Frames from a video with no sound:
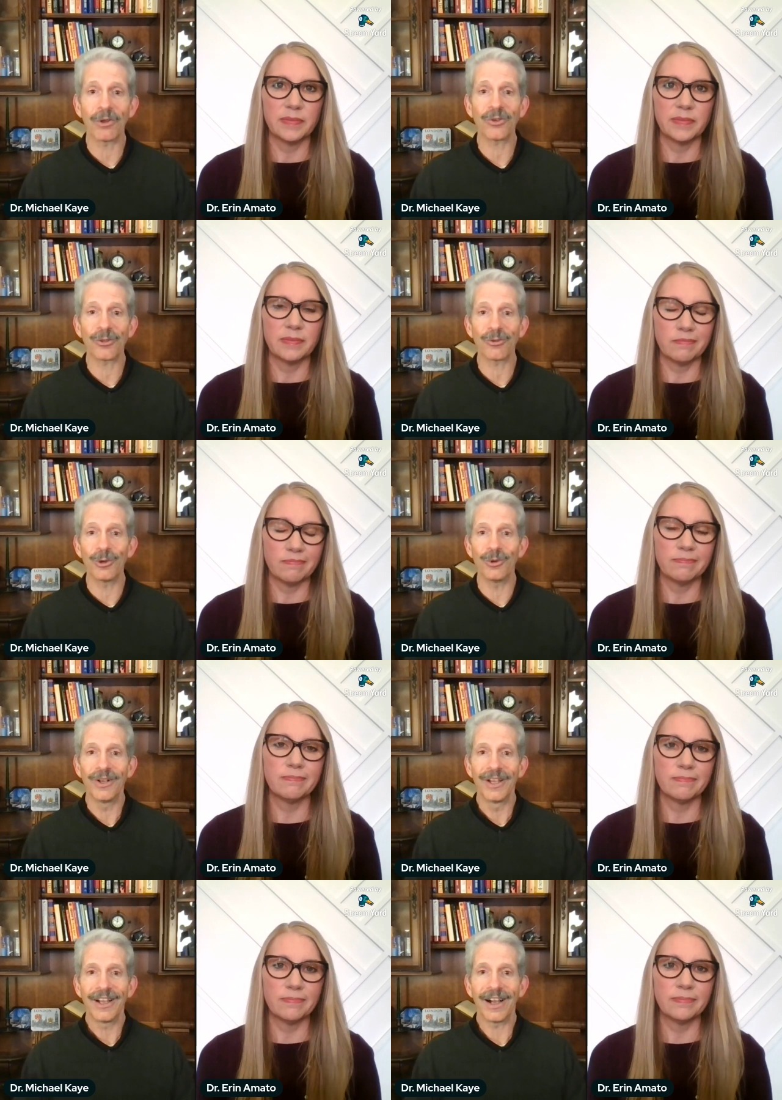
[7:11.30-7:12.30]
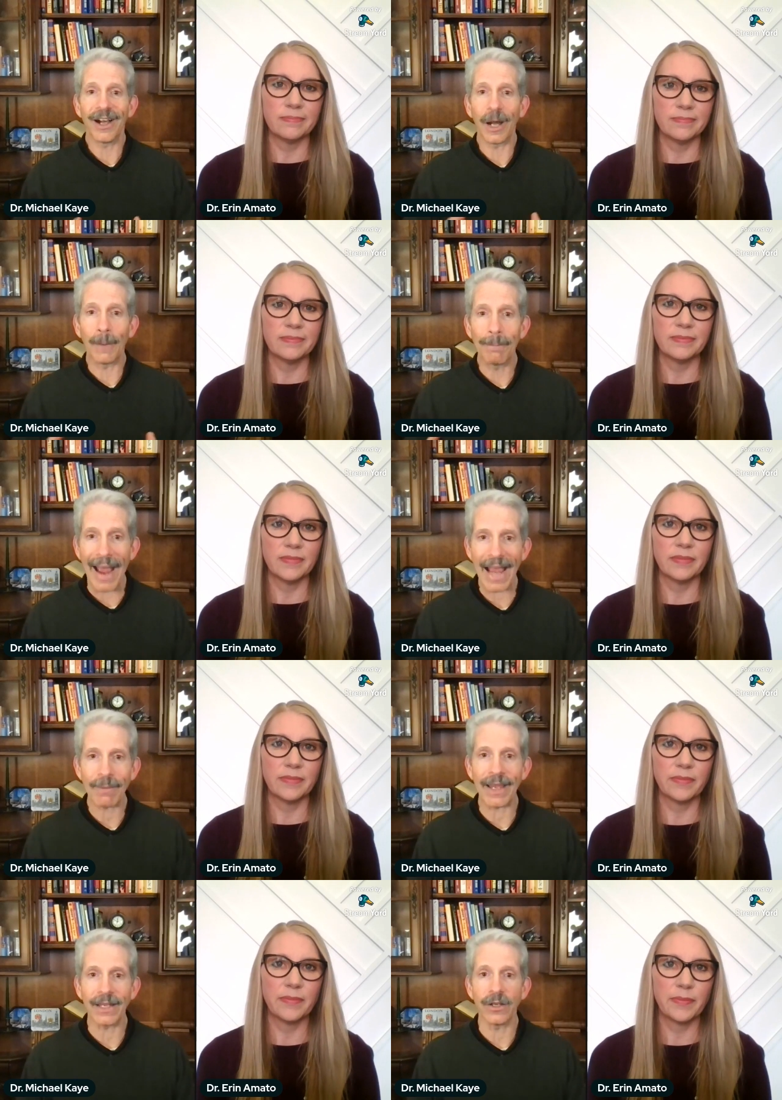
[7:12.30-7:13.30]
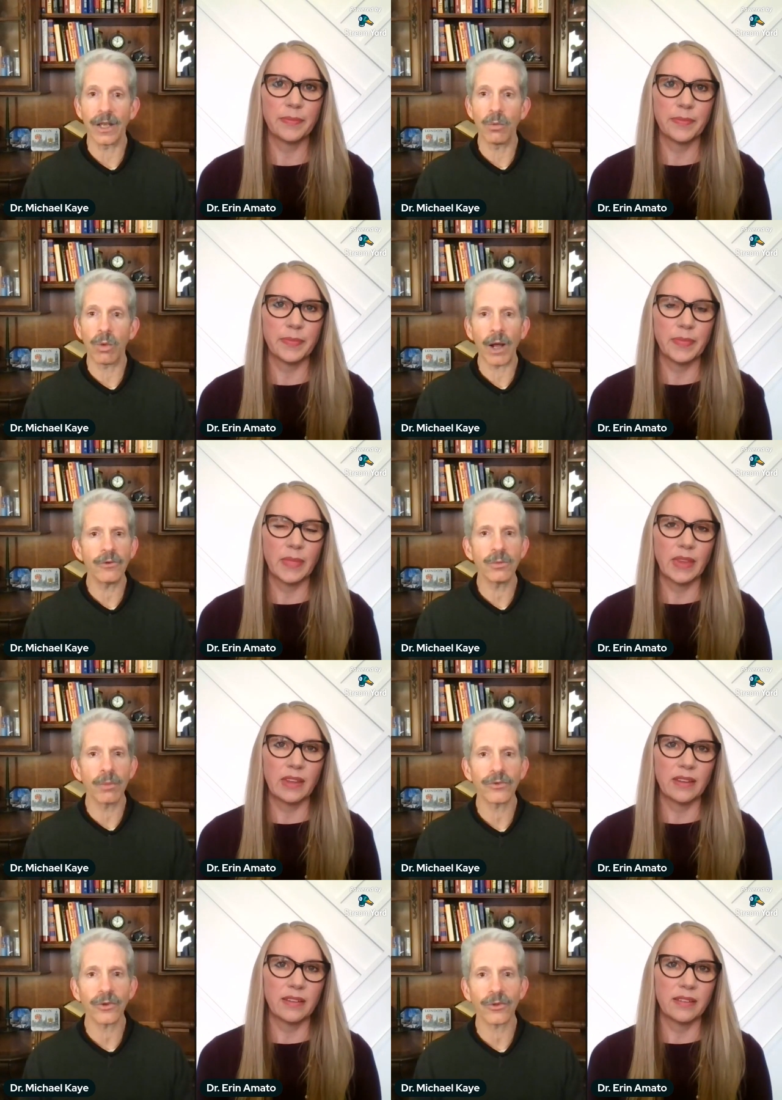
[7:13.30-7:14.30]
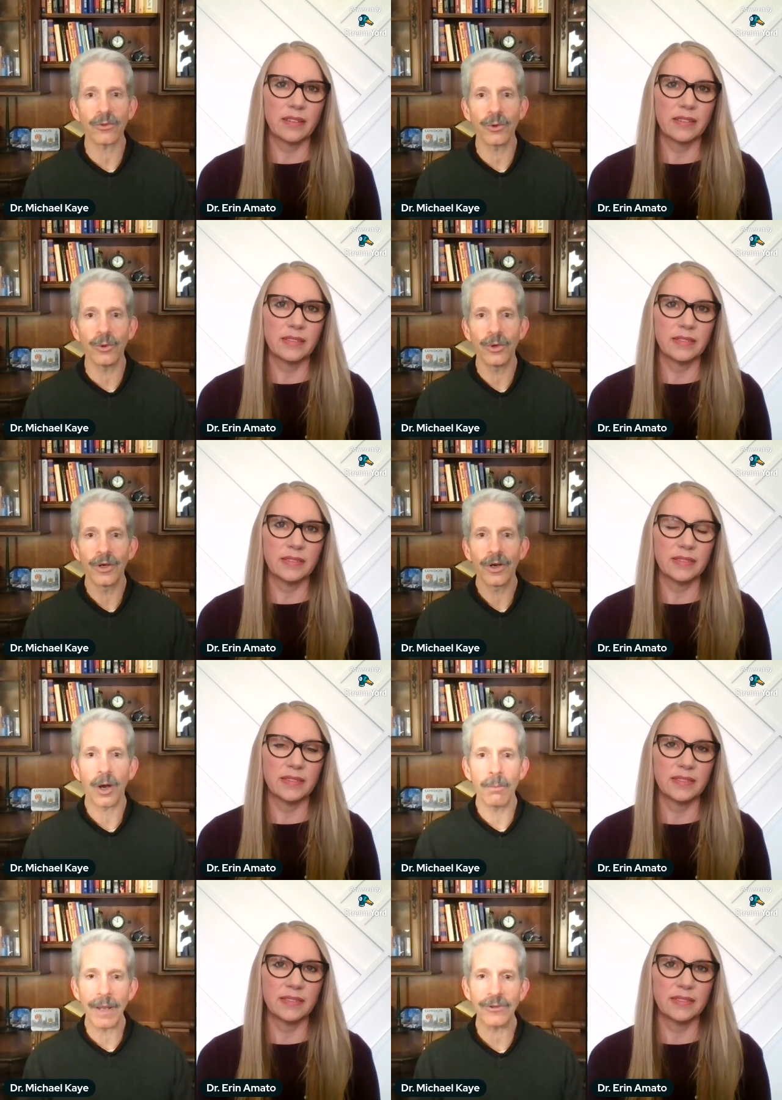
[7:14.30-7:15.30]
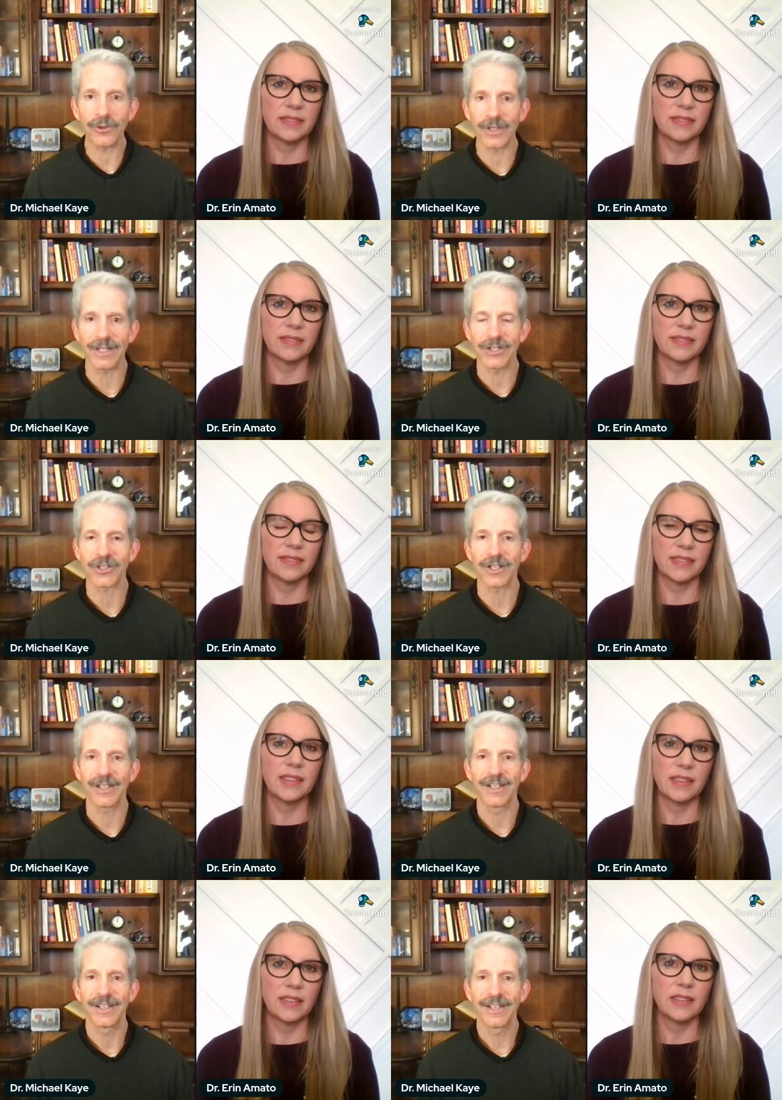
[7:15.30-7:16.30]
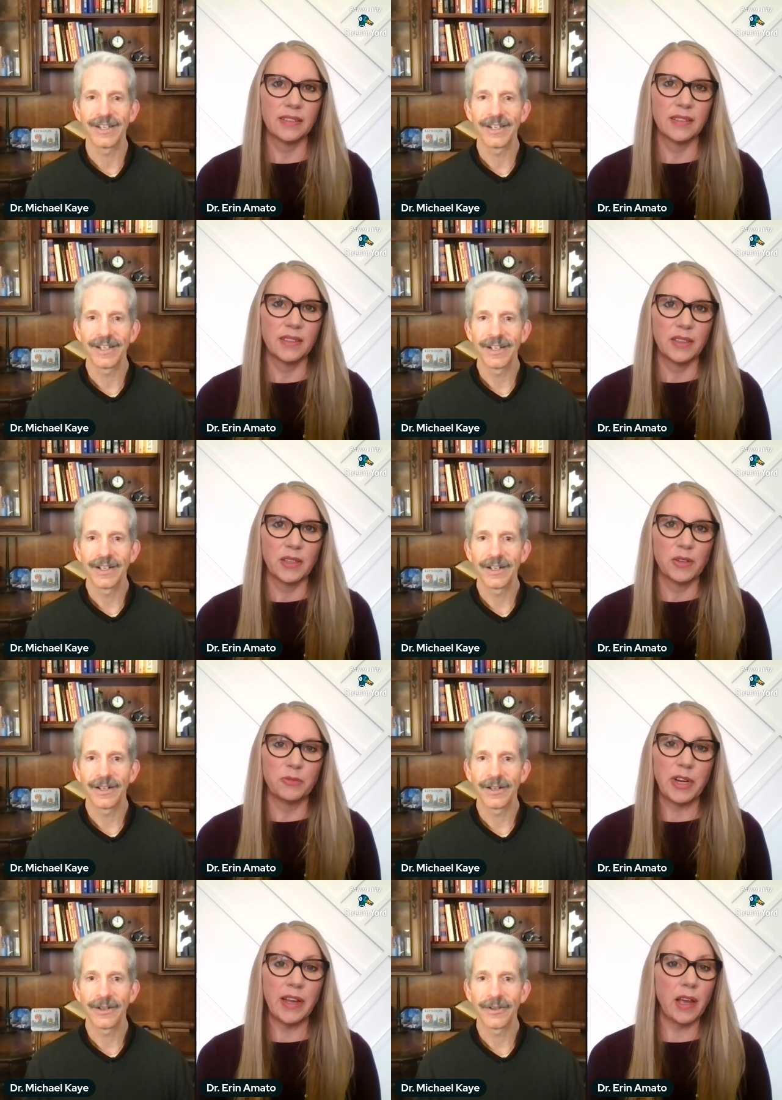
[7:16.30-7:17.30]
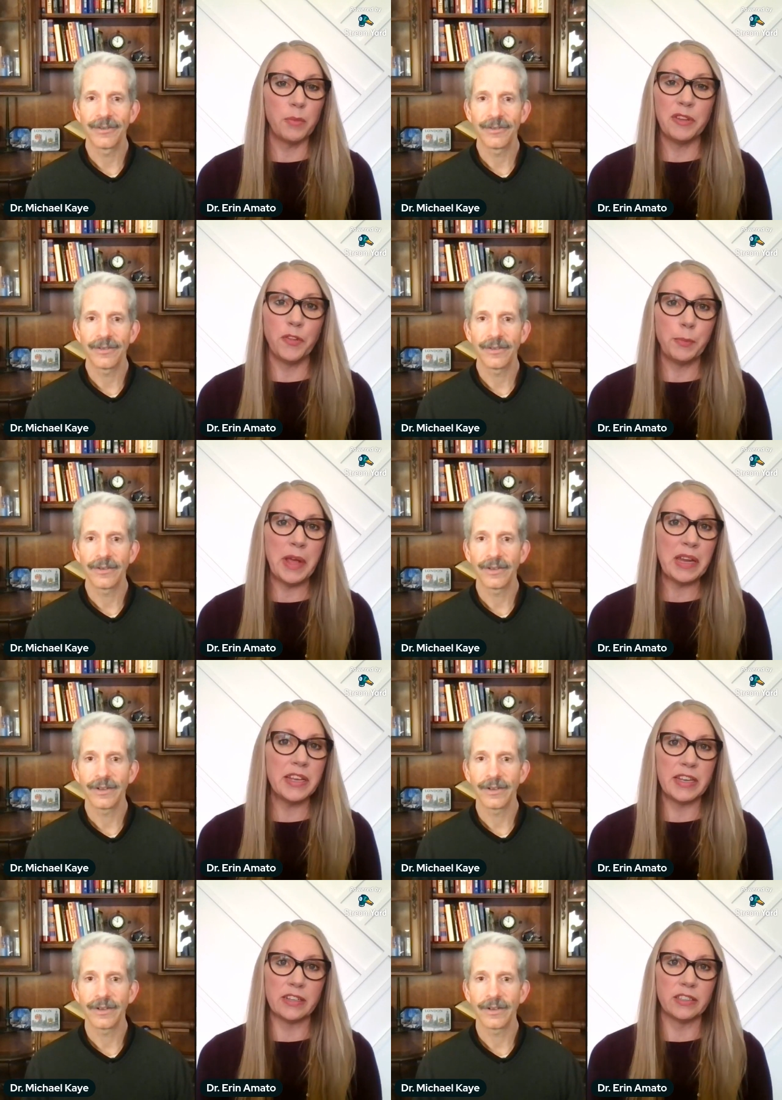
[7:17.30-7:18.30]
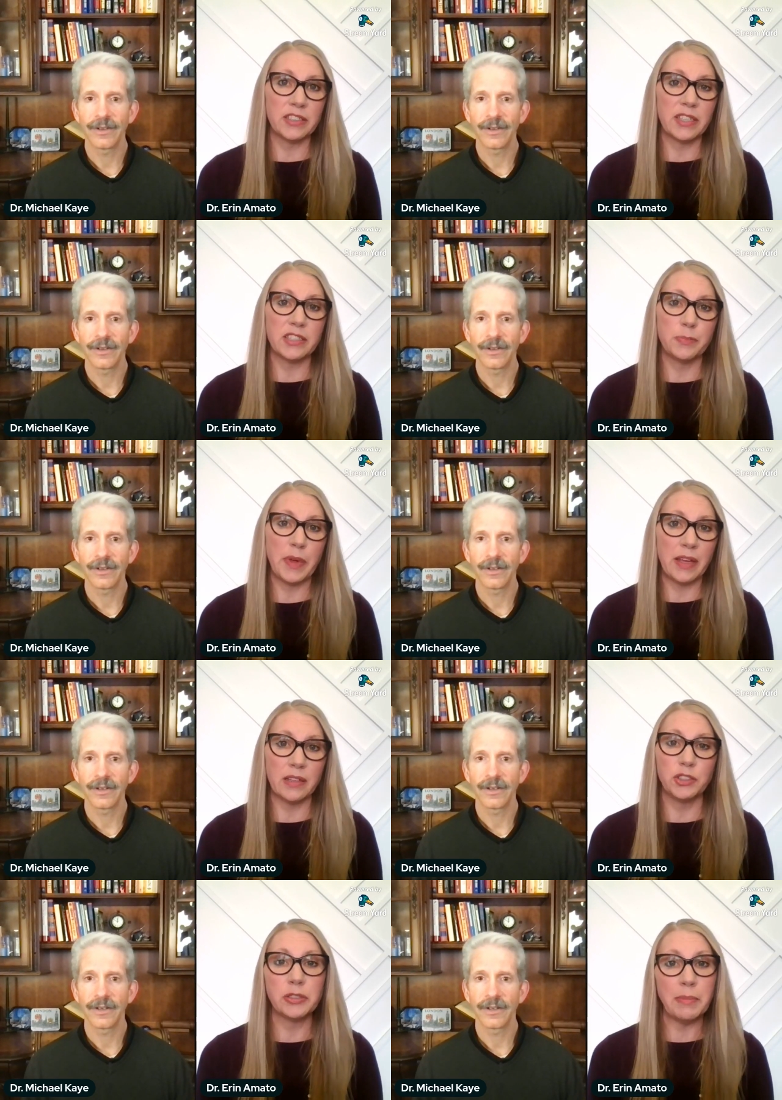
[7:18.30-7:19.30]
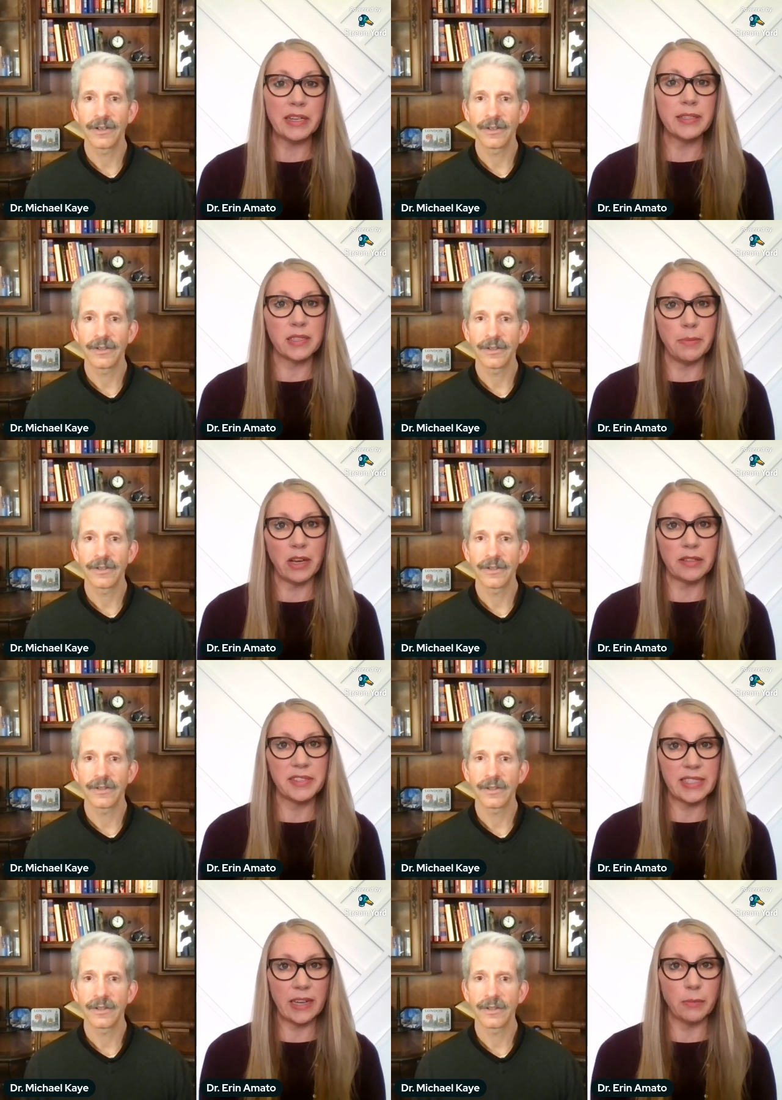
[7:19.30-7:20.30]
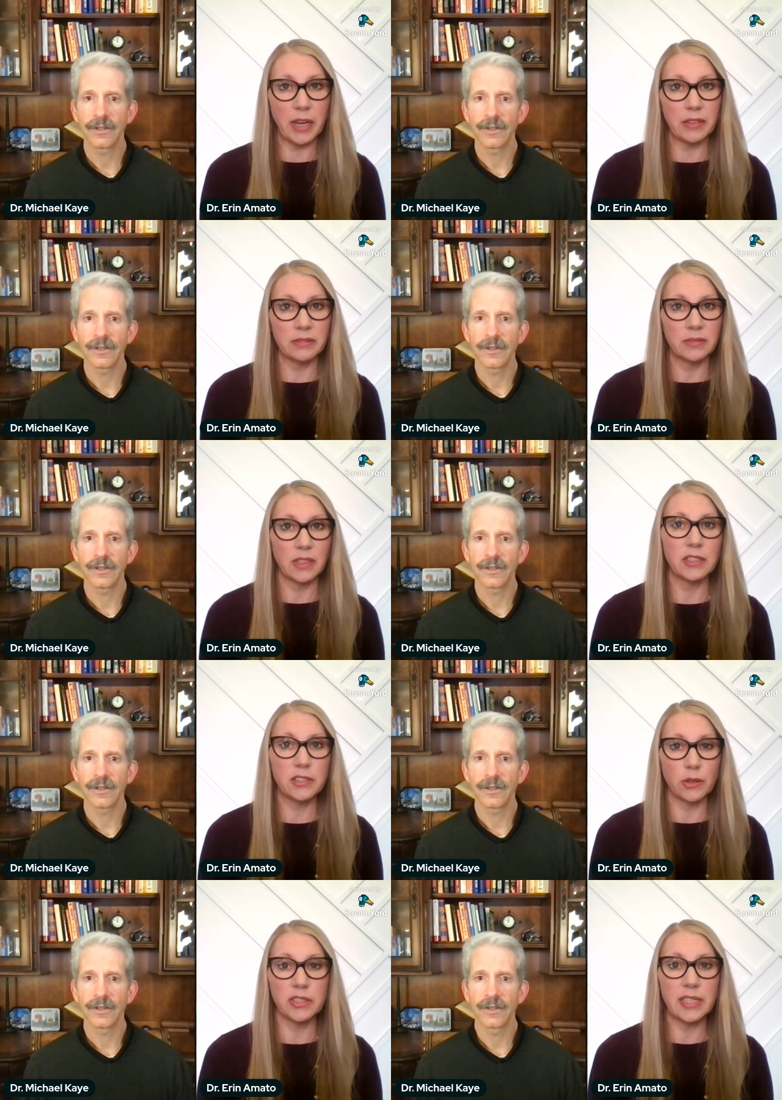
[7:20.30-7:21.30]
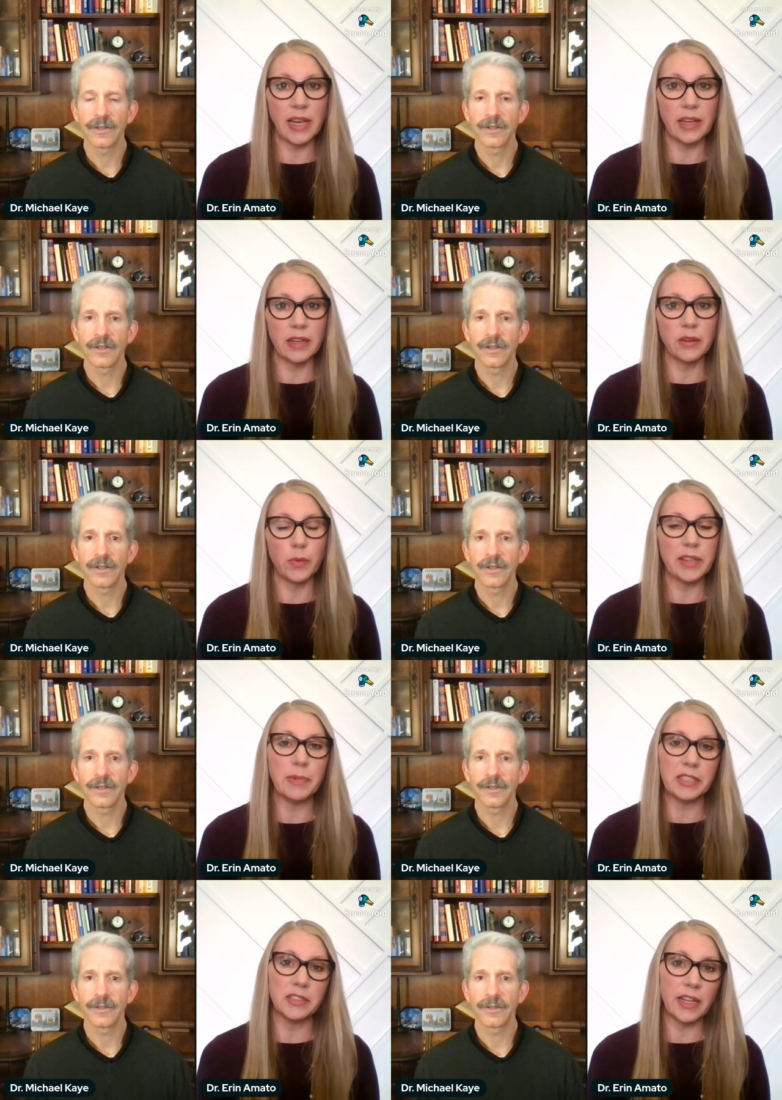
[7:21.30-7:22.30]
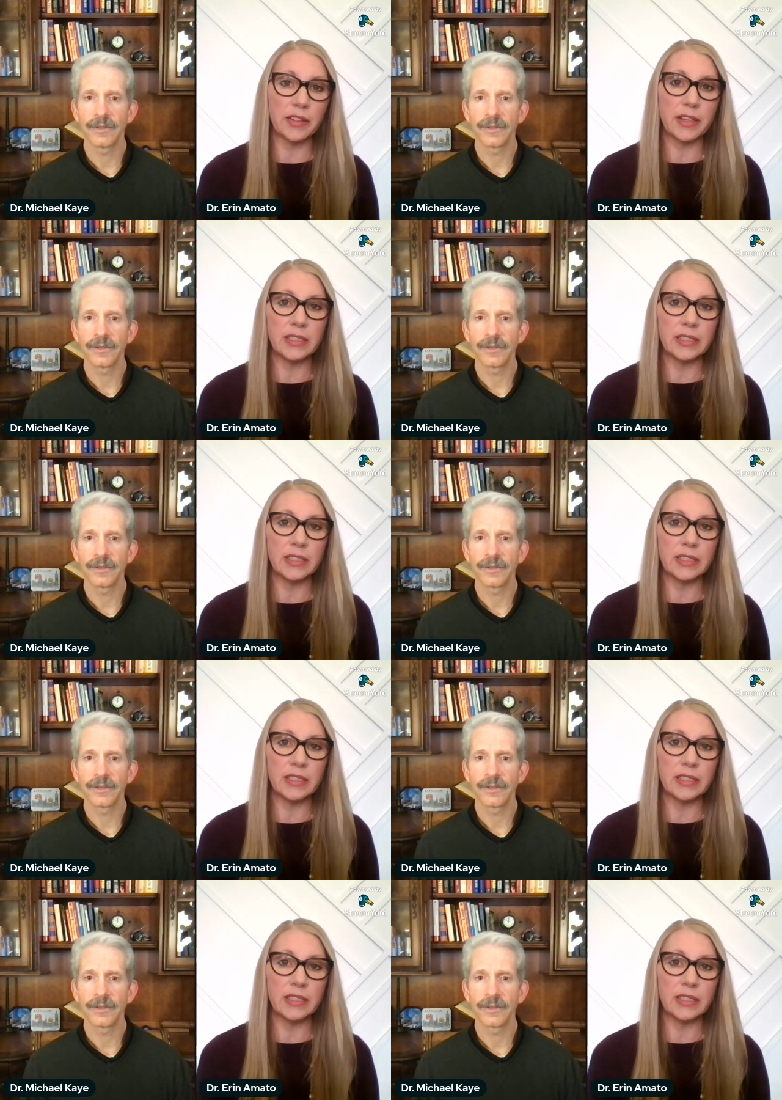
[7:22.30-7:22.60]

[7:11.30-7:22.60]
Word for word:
Speaker 1: muscle through uh, a back pain, and why would you muscle through a mental condition?
Speaker 2: Right. I mean, for many years, there's been a tremendous amount of stigma associated with mental health